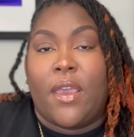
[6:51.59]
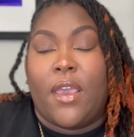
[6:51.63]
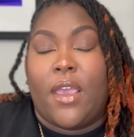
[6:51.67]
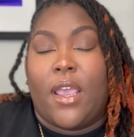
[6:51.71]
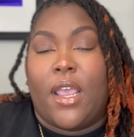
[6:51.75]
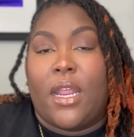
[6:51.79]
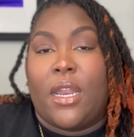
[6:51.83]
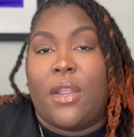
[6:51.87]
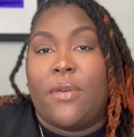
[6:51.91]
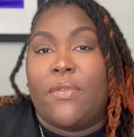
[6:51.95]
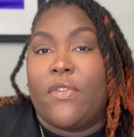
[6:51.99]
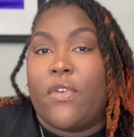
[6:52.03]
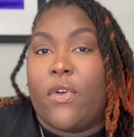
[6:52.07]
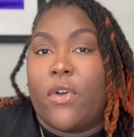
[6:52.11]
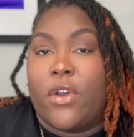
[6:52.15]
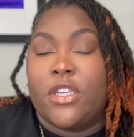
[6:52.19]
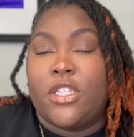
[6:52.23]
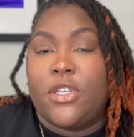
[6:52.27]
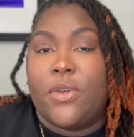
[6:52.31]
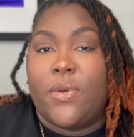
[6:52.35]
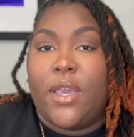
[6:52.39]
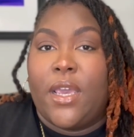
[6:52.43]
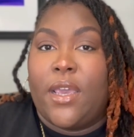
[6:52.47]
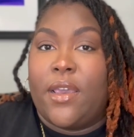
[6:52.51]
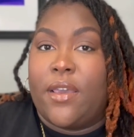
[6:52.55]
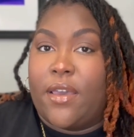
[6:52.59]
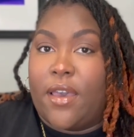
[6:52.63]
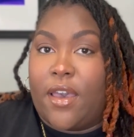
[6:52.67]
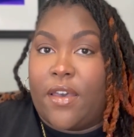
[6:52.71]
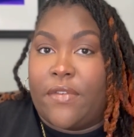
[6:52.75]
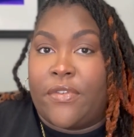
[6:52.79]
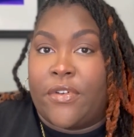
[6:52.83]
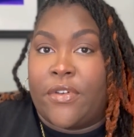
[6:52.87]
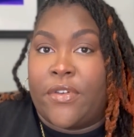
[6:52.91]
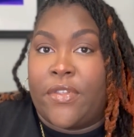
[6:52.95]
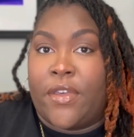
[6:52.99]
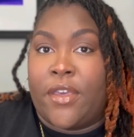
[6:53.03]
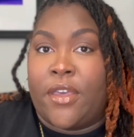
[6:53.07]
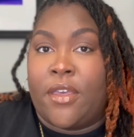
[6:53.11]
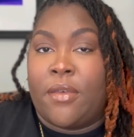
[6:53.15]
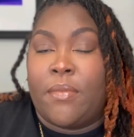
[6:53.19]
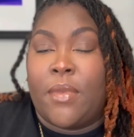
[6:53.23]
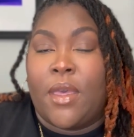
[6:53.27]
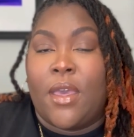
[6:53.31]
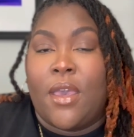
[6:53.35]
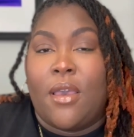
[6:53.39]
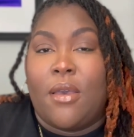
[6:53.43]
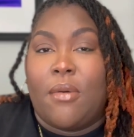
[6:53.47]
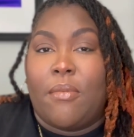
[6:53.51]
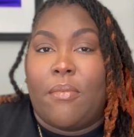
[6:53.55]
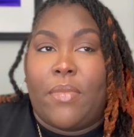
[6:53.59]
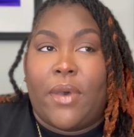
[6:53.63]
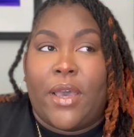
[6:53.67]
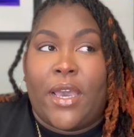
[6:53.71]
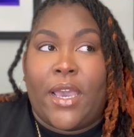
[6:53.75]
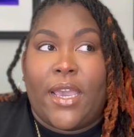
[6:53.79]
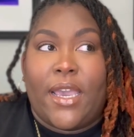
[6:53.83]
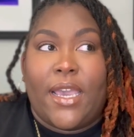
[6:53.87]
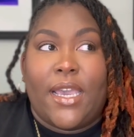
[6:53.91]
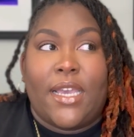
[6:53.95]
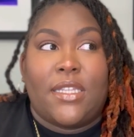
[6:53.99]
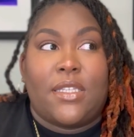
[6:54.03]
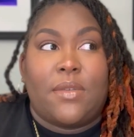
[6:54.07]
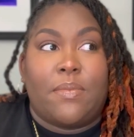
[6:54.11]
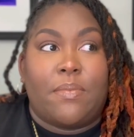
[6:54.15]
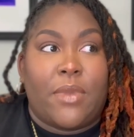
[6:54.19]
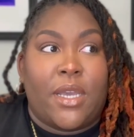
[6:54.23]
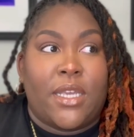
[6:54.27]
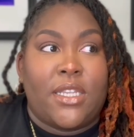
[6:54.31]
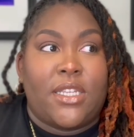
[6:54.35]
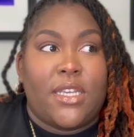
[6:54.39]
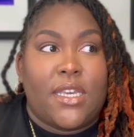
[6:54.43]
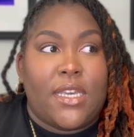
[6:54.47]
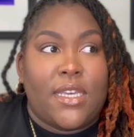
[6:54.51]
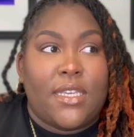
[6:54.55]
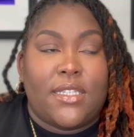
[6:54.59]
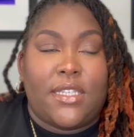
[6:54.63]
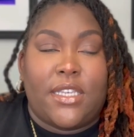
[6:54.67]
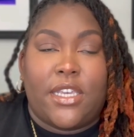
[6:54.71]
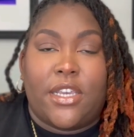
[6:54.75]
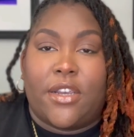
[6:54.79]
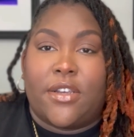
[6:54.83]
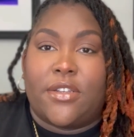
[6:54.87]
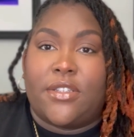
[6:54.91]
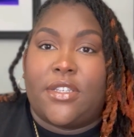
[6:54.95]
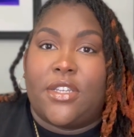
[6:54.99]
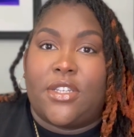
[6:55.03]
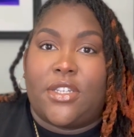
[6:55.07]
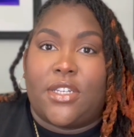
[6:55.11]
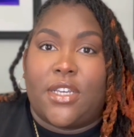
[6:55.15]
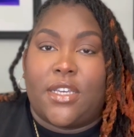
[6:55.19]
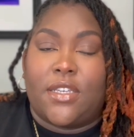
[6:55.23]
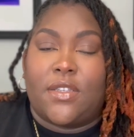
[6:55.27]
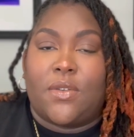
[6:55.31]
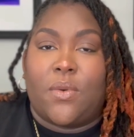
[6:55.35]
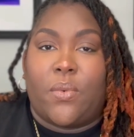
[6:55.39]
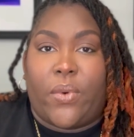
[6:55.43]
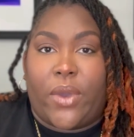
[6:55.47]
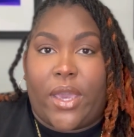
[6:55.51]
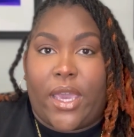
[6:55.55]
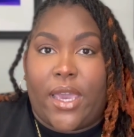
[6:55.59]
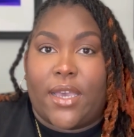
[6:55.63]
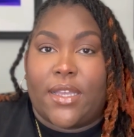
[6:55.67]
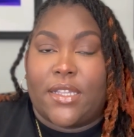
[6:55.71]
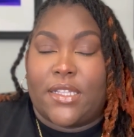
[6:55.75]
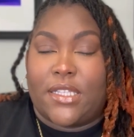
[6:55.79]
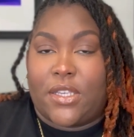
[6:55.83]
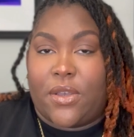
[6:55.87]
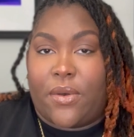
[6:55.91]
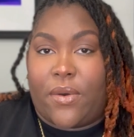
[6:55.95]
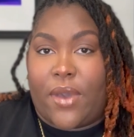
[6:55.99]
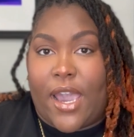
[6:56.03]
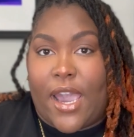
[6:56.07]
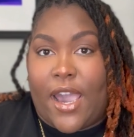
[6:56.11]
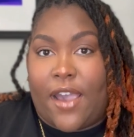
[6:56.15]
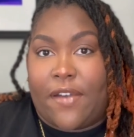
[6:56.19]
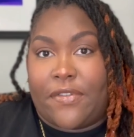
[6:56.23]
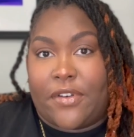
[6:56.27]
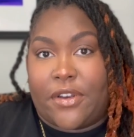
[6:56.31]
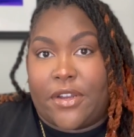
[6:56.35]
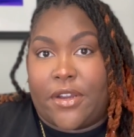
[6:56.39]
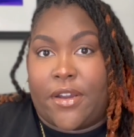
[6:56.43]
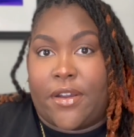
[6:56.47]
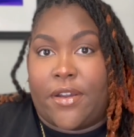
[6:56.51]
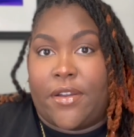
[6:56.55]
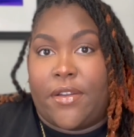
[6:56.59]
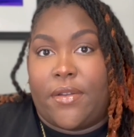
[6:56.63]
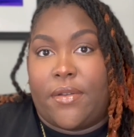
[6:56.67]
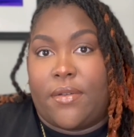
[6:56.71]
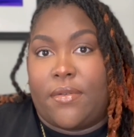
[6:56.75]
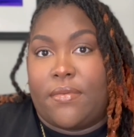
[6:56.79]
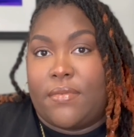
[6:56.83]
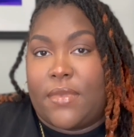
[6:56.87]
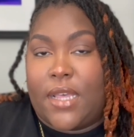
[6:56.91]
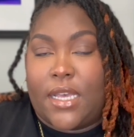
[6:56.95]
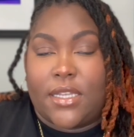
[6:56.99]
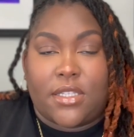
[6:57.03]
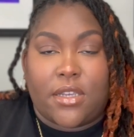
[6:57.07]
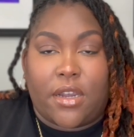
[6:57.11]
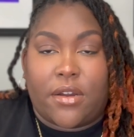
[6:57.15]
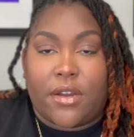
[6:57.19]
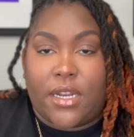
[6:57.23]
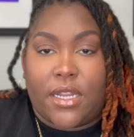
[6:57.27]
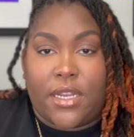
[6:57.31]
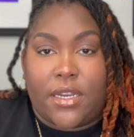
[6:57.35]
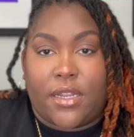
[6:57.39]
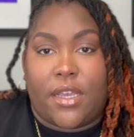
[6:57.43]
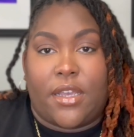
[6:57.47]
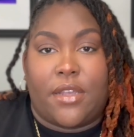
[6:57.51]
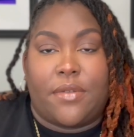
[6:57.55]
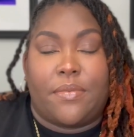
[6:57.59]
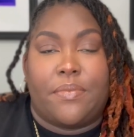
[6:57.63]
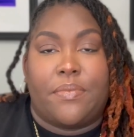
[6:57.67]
And of course you can cover them, but it's much easier to just wait until after that's already done.